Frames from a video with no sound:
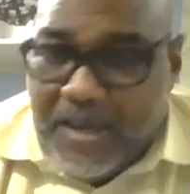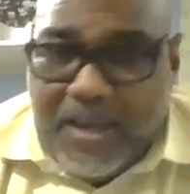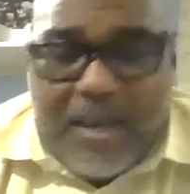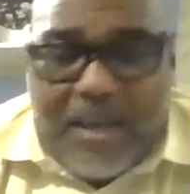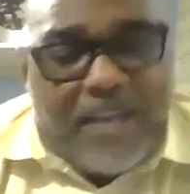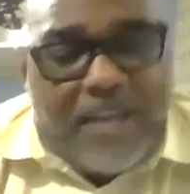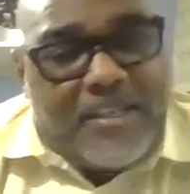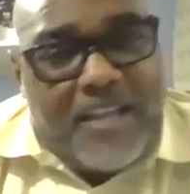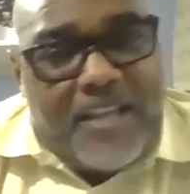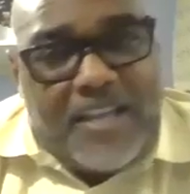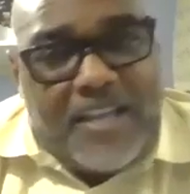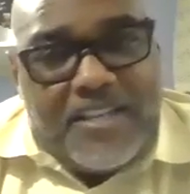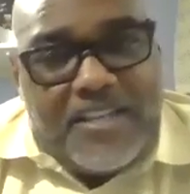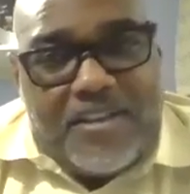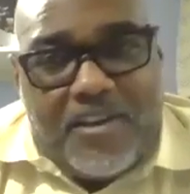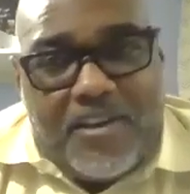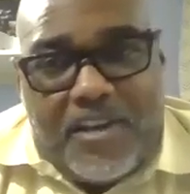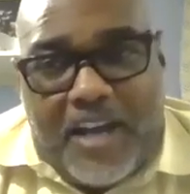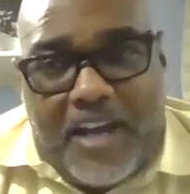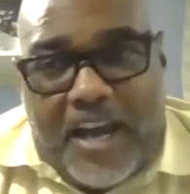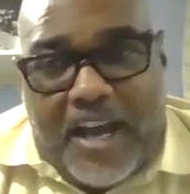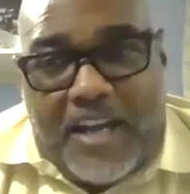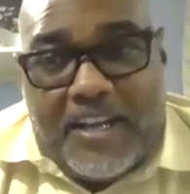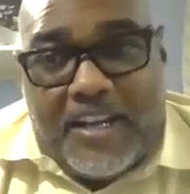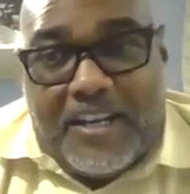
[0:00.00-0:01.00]
And then
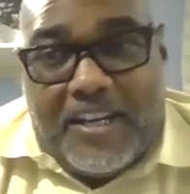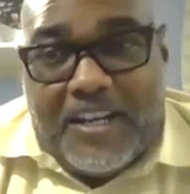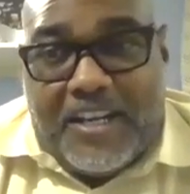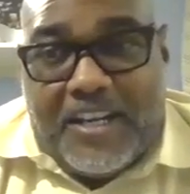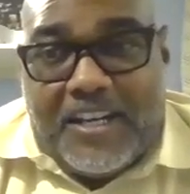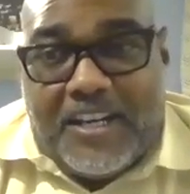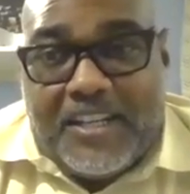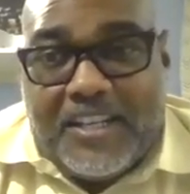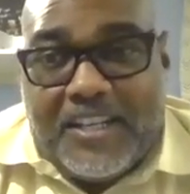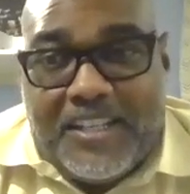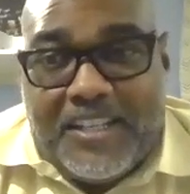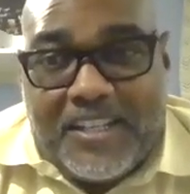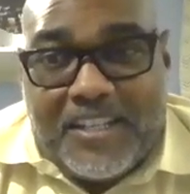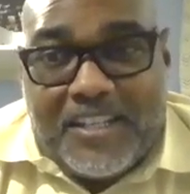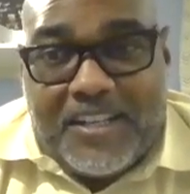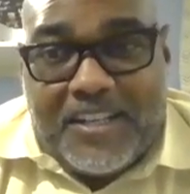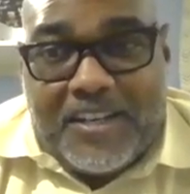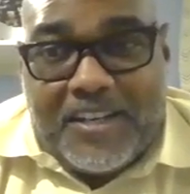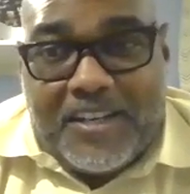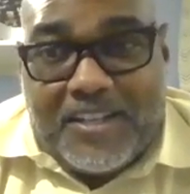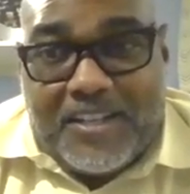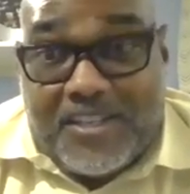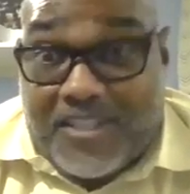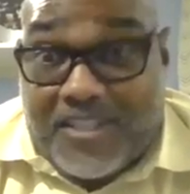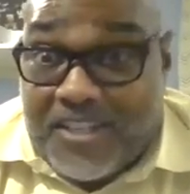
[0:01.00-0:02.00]
you got uh,
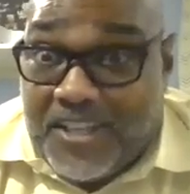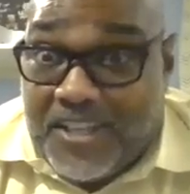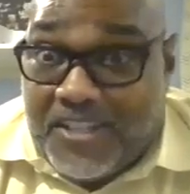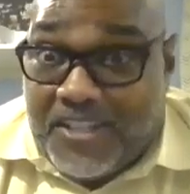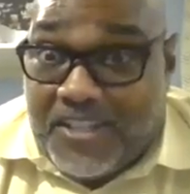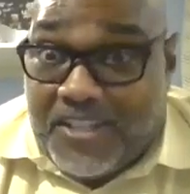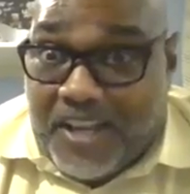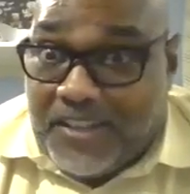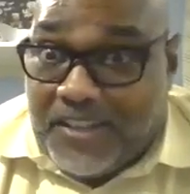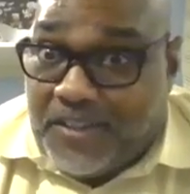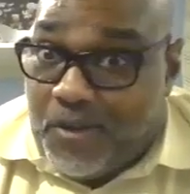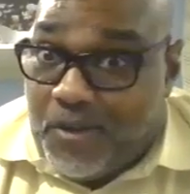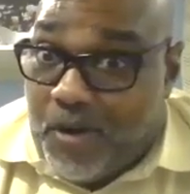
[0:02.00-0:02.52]
CJ